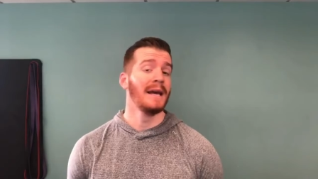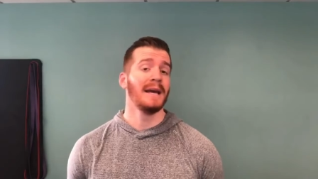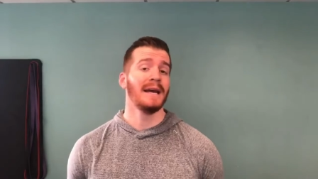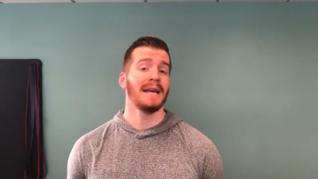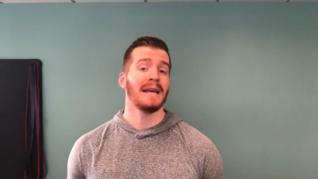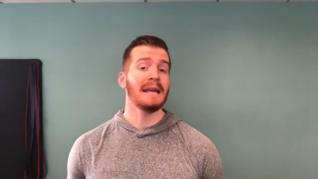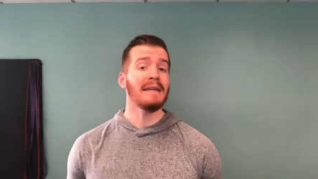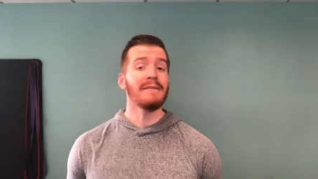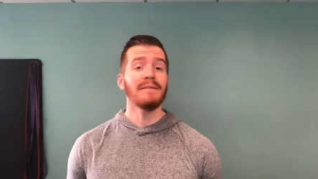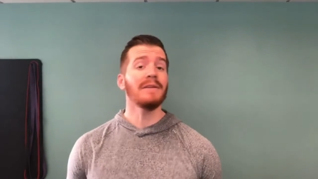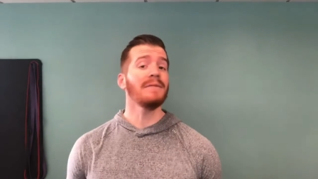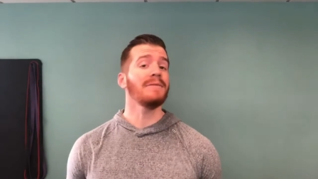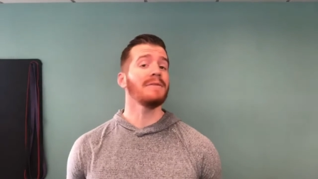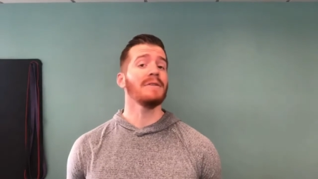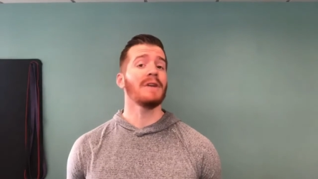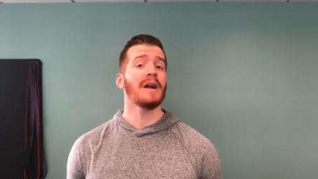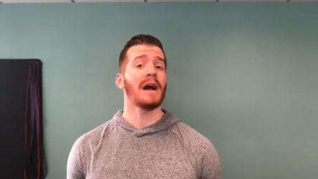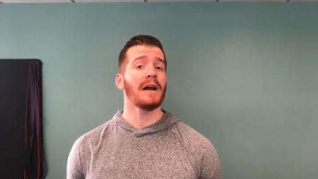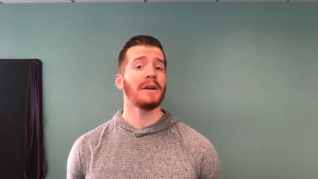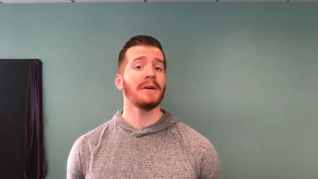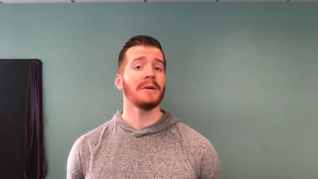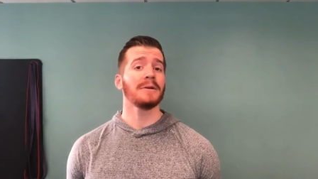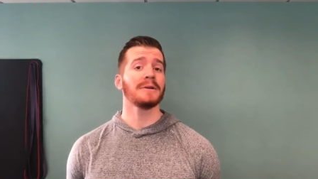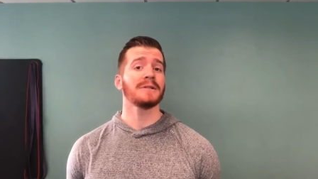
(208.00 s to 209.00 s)
Even if you're
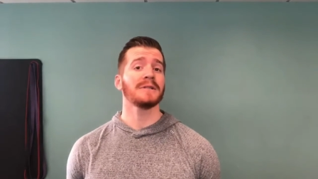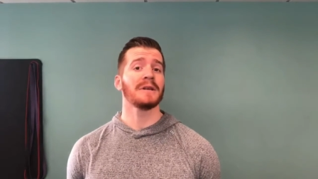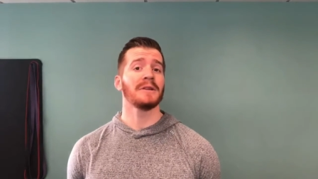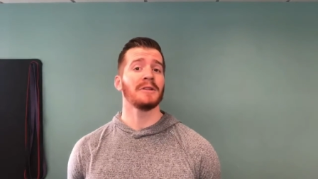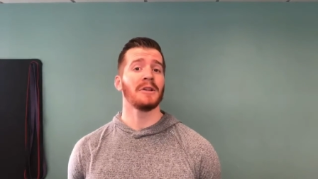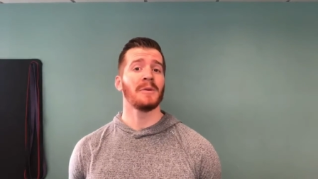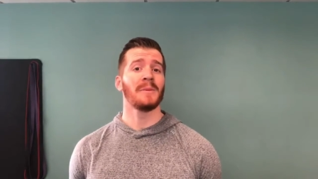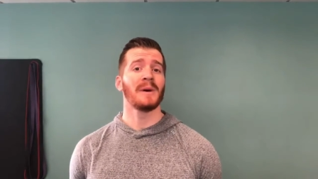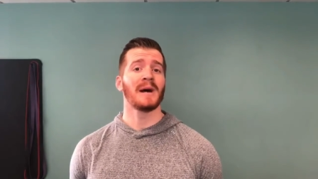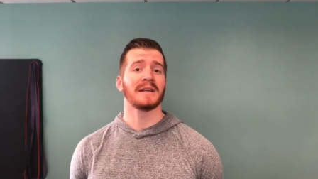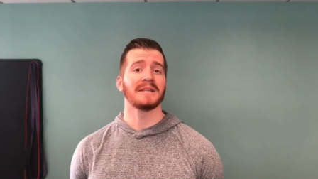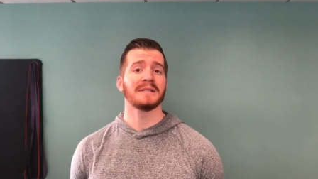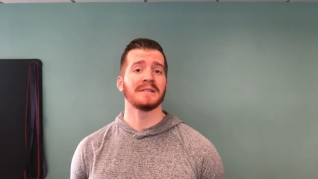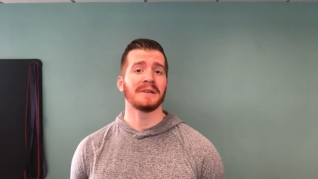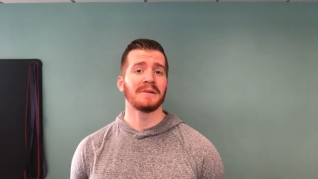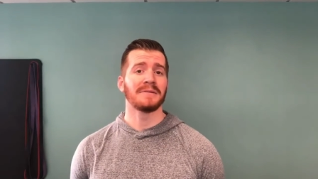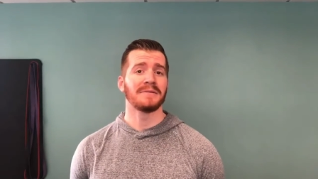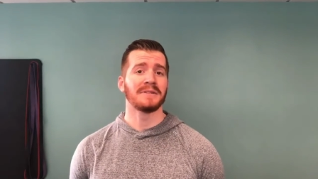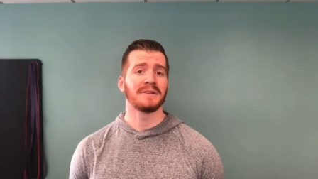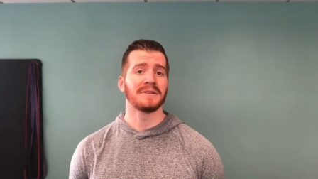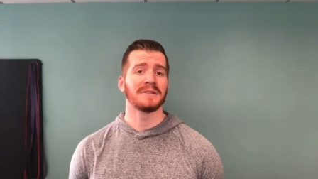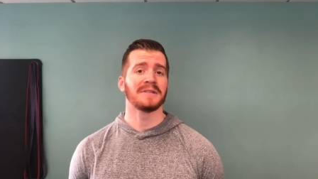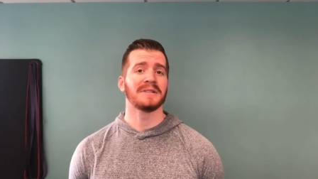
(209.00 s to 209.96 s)
not noticing low back stiffness,